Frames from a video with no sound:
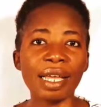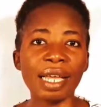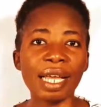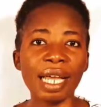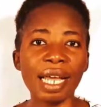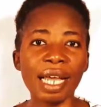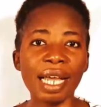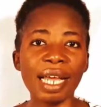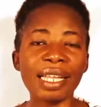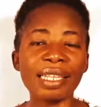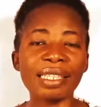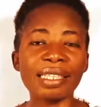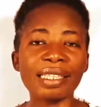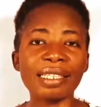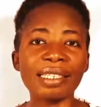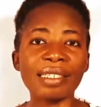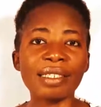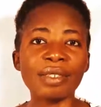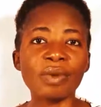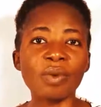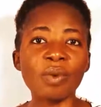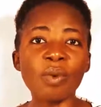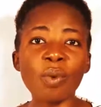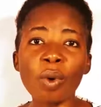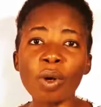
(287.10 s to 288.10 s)
at
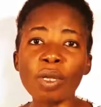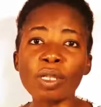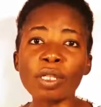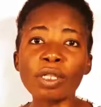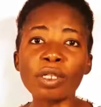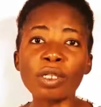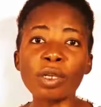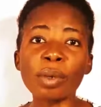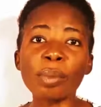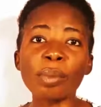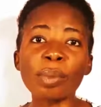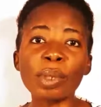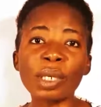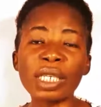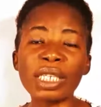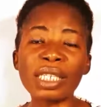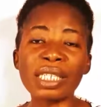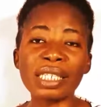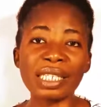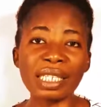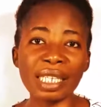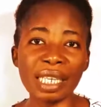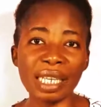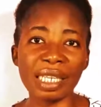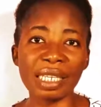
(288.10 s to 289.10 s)
what somebody
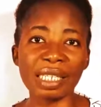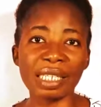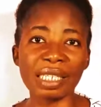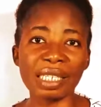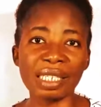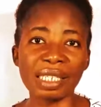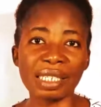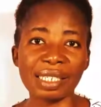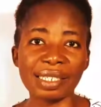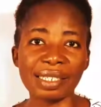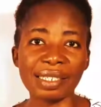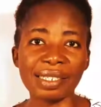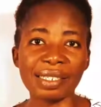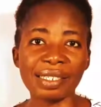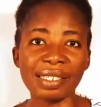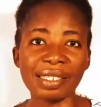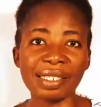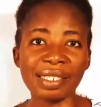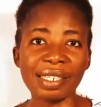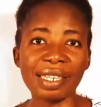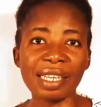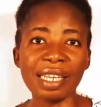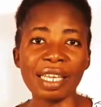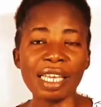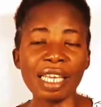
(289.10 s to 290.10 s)
said.
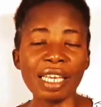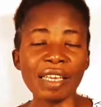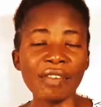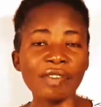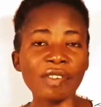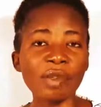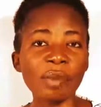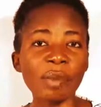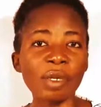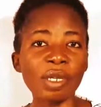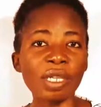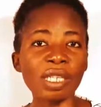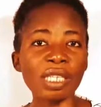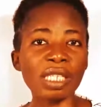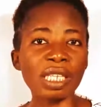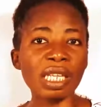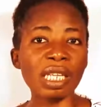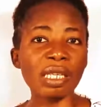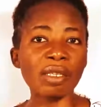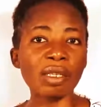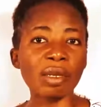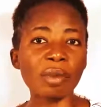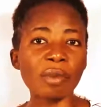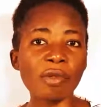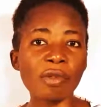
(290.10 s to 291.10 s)
If somebody
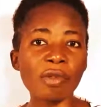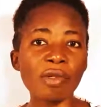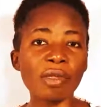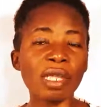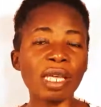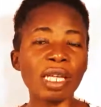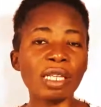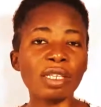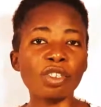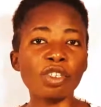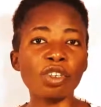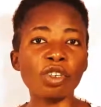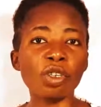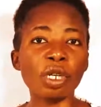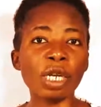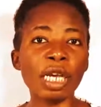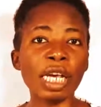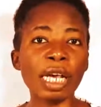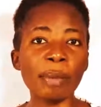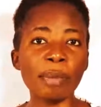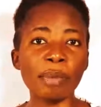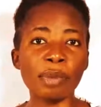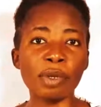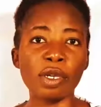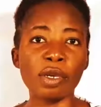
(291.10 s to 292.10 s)
says something that you're not
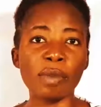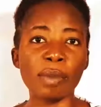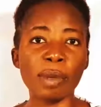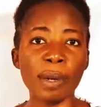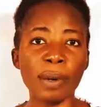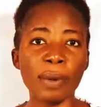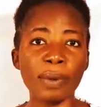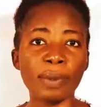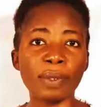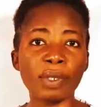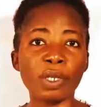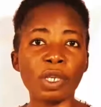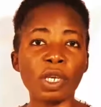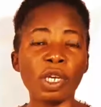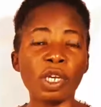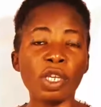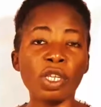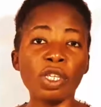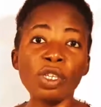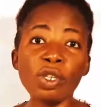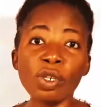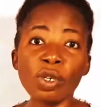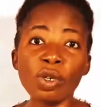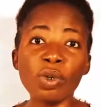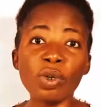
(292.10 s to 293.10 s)
happy about,
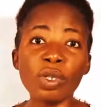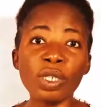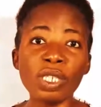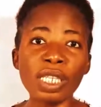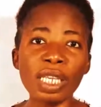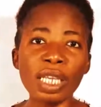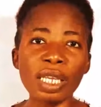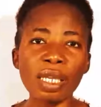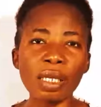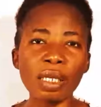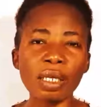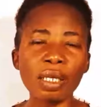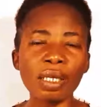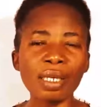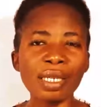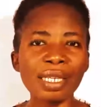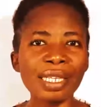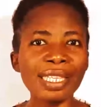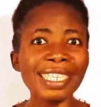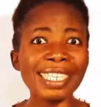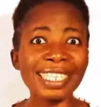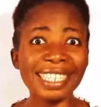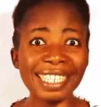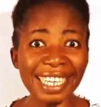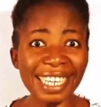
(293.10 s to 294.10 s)
you could say
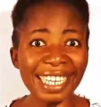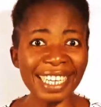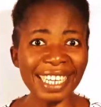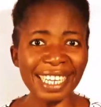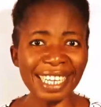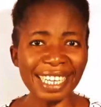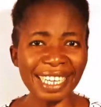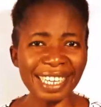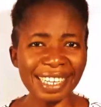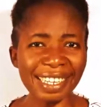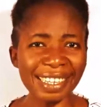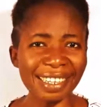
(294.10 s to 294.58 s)
Gini